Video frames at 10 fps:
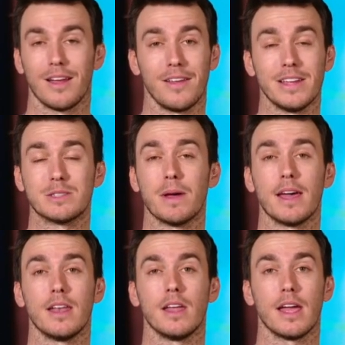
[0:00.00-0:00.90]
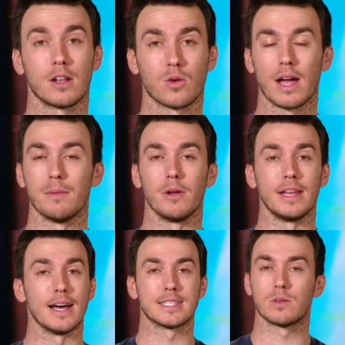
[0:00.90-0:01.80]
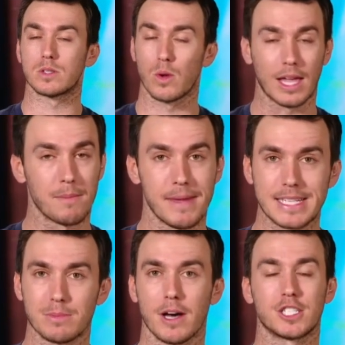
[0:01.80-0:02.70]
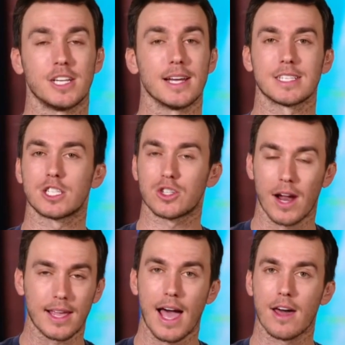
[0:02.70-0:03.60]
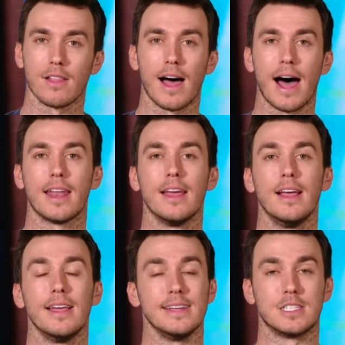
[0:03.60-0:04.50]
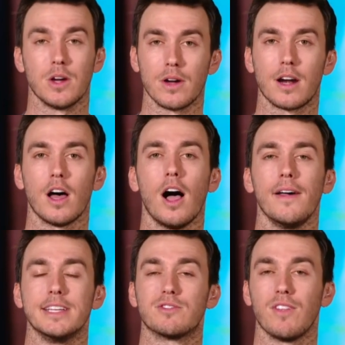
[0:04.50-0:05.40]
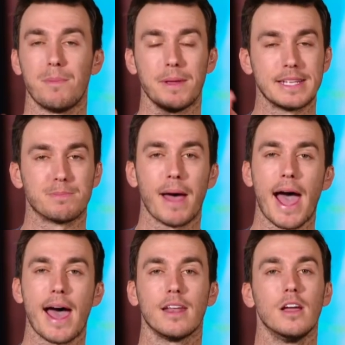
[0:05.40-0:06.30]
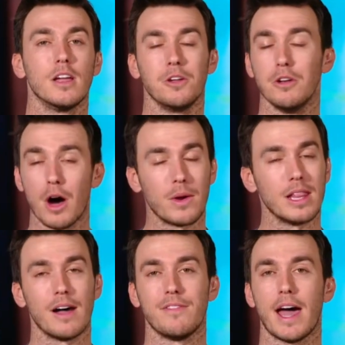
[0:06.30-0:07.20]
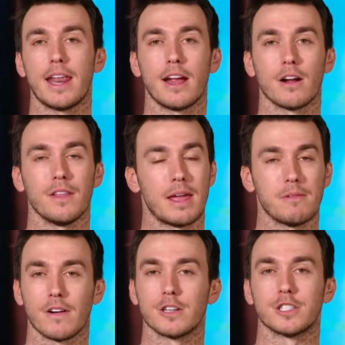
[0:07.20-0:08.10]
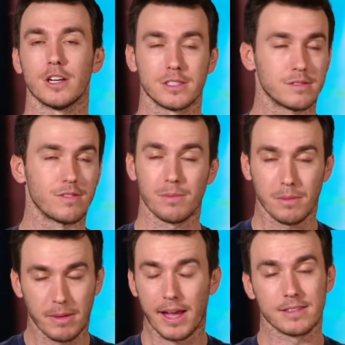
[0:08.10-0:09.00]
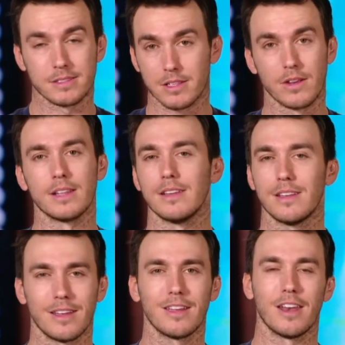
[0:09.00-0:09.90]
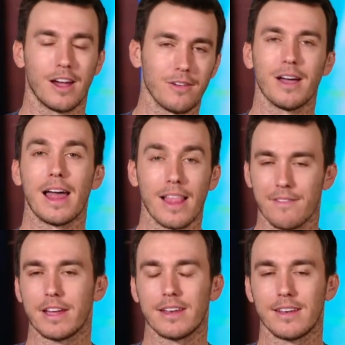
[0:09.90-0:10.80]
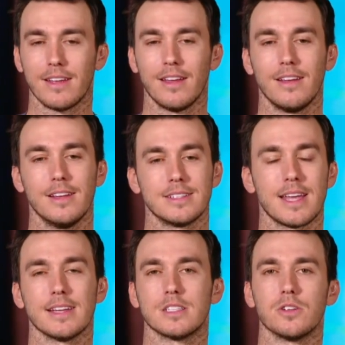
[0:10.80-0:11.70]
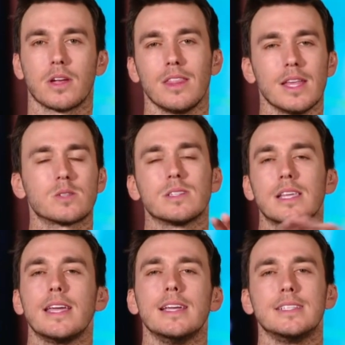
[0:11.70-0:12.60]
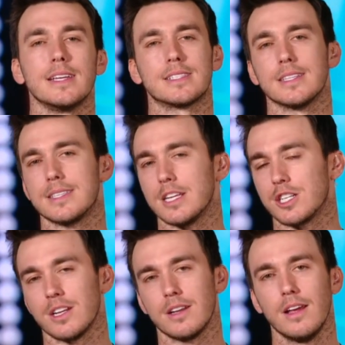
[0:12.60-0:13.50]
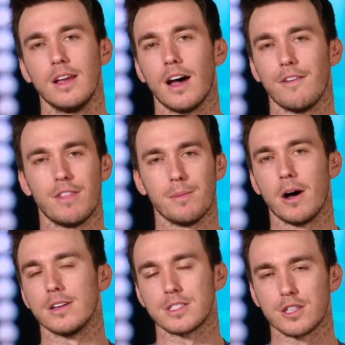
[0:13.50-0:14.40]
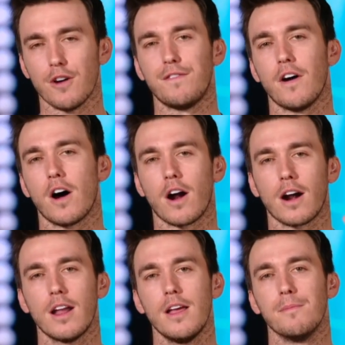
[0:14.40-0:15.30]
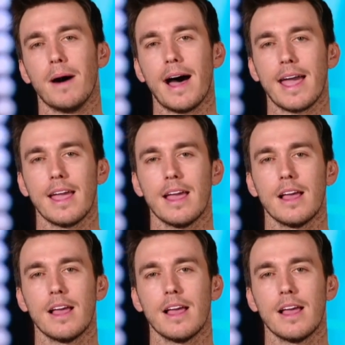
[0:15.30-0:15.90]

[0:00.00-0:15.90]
He's been incredible. He doesn't swing and miss much. He doesn't strike out a lot. He's doing it all. He's flipping his bat. You know we love that here. The name of our show is Flippin' Bats. So, you, you know, I love it. Seiya Suzuki, this was the easiest decision of them all. So far, my